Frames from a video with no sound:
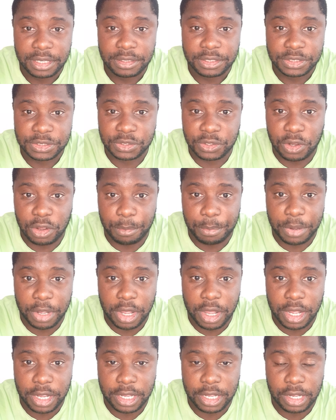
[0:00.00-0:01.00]
Scott
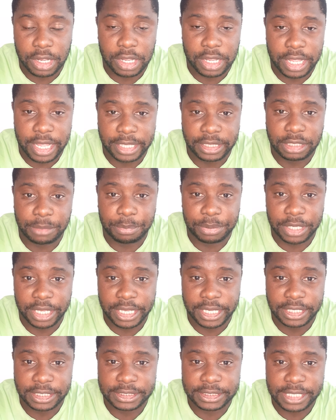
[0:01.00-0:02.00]
Parker, and the
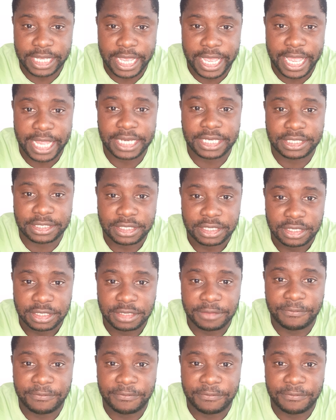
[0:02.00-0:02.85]
players, and the